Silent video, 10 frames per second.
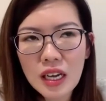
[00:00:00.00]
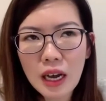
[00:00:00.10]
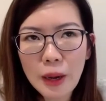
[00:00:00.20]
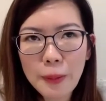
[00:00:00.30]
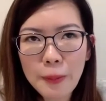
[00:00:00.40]

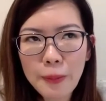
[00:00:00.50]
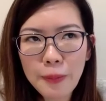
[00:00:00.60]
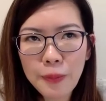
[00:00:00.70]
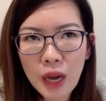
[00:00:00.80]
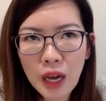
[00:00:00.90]

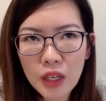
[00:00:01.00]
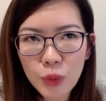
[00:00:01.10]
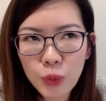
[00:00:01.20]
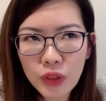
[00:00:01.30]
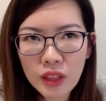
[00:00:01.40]
I
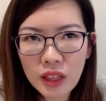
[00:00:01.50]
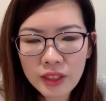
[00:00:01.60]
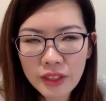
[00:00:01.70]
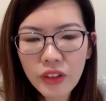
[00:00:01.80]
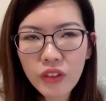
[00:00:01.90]
would
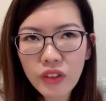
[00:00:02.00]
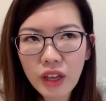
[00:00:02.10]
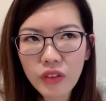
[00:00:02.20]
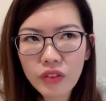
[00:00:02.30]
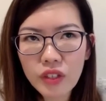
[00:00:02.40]
think
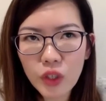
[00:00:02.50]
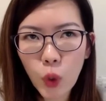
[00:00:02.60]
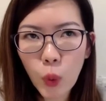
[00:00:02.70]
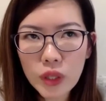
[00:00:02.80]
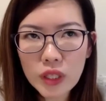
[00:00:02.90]
that the
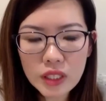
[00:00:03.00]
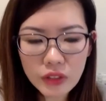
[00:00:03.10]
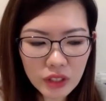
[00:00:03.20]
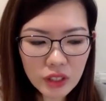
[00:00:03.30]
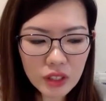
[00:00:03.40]
only
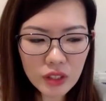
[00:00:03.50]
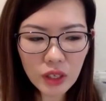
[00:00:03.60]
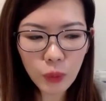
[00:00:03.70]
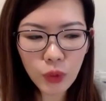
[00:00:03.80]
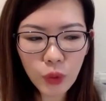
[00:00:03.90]
thing
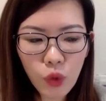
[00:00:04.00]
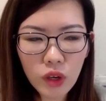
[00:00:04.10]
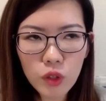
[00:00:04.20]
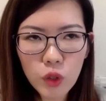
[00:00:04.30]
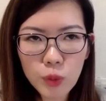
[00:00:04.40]
that we
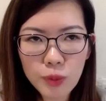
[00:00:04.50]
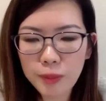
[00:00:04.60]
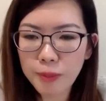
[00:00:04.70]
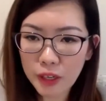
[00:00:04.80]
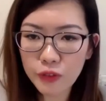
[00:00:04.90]
want to be
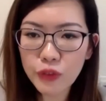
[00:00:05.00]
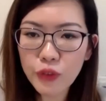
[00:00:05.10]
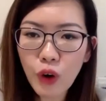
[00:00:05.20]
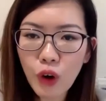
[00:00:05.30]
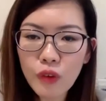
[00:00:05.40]

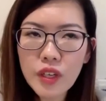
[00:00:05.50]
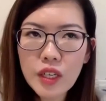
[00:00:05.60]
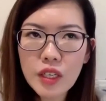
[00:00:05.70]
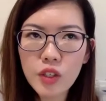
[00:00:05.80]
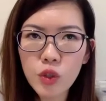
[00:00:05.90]
mindful of
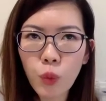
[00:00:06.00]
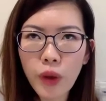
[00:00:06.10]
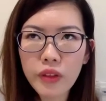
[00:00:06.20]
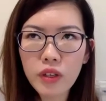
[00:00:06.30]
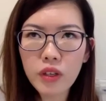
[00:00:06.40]
is
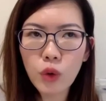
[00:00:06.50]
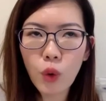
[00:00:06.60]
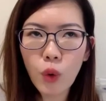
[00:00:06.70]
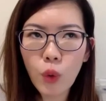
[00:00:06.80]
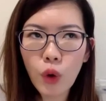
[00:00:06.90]
whether
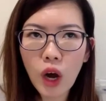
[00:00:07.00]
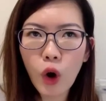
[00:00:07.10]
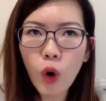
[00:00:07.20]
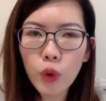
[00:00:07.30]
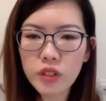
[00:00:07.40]

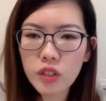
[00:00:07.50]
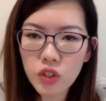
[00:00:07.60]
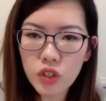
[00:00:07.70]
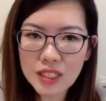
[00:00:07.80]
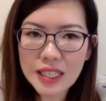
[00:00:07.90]
all
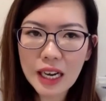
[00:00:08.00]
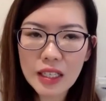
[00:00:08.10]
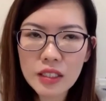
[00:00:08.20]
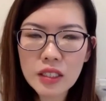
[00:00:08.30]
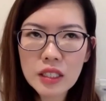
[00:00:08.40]
this
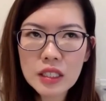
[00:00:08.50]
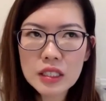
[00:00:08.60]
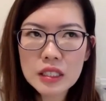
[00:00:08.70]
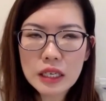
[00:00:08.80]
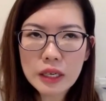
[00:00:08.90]
done,
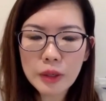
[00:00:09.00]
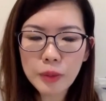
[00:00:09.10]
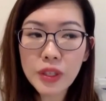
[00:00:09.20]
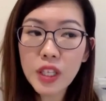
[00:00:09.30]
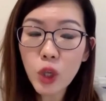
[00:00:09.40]

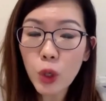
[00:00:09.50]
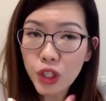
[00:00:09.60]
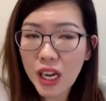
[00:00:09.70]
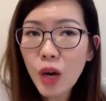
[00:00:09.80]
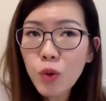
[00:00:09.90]
whether your
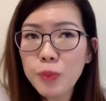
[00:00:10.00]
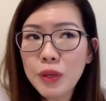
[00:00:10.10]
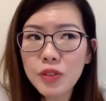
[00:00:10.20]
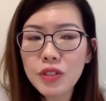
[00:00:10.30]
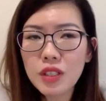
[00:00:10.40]
child will
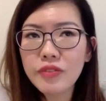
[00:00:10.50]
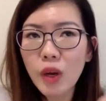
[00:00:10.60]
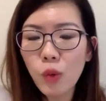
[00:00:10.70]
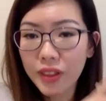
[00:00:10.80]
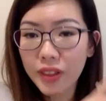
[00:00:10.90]
perceive
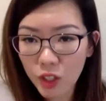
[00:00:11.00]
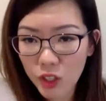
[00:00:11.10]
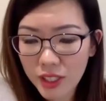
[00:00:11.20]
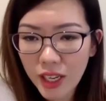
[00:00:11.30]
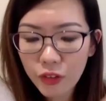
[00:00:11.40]
that they
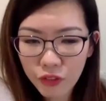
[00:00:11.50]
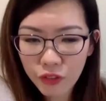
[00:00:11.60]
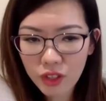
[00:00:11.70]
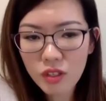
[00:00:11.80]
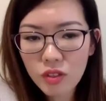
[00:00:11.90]
say
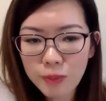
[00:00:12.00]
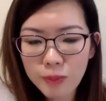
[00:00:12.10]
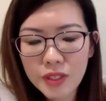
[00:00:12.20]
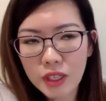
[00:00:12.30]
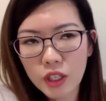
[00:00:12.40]
this
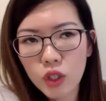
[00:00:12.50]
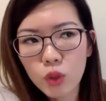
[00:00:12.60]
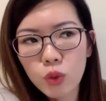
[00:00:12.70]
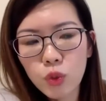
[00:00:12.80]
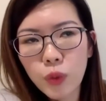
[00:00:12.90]
P's and
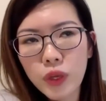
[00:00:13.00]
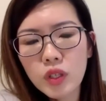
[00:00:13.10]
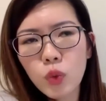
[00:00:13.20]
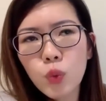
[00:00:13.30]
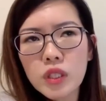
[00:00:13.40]
Q's, whether
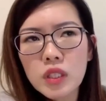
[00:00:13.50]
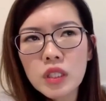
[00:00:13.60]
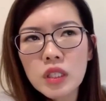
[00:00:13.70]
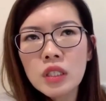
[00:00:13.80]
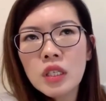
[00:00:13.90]

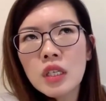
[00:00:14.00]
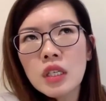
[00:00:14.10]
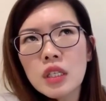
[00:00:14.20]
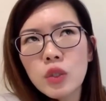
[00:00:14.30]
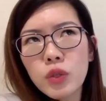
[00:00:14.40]

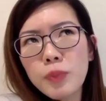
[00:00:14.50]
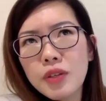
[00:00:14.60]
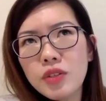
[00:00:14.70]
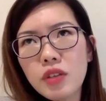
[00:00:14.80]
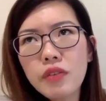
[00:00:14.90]
do they
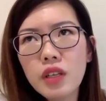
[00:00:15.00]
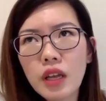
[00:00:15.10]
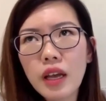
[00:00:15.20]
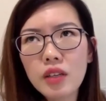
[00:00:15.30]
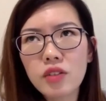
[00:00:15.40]
perceive it
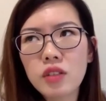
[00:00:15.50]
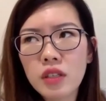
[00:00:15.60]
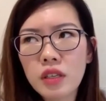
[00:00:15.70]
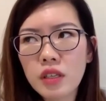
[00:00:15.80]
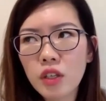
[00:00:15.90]
as
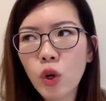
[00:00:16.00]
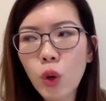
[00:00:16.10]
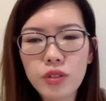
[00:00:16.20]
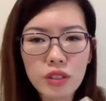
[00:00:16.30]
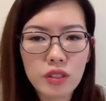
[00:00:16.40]

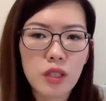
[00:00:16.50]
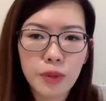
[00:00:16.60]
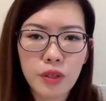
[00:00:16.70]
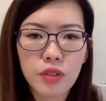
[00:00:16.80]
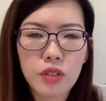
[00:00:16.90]
causing the other
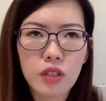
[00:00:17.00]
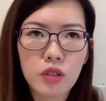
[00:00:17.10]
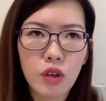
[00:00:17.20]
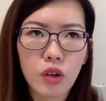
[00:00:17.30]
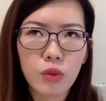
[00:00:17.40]
person,
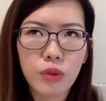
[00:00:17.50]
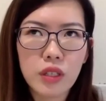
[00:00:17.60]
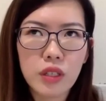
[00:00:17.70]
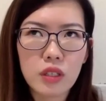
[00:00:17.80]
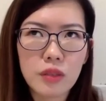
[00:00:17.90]
or
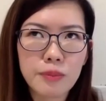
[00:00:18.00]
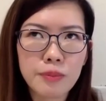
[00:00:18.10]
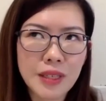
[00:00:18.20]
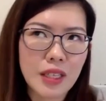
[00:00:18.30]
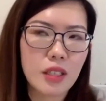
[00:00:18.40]
rather
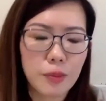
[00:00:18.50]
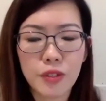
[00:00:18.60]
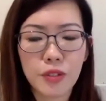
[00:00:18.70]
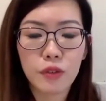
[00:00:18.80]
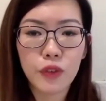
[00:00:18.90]
making the other
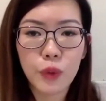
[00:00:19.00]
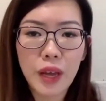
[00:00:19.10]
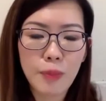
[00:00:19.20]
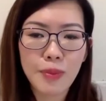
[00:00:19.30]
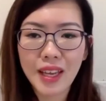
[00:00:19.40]
person feel
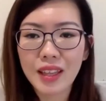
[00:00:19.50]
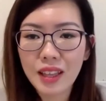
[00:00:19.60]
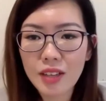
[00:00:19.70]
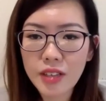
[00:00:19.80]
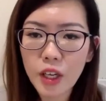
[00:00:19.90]
happy and
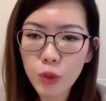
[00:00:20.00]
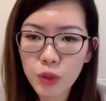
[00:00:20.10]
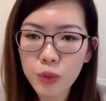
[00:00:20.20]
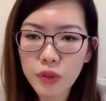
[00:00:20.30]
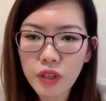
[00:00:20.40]
less
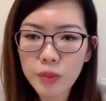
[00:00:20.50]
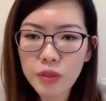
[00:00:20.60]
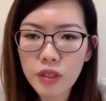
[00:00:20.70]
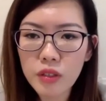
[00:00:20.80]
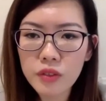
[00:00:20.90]
angry with
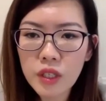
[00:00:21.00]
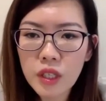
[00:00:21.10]
themselves.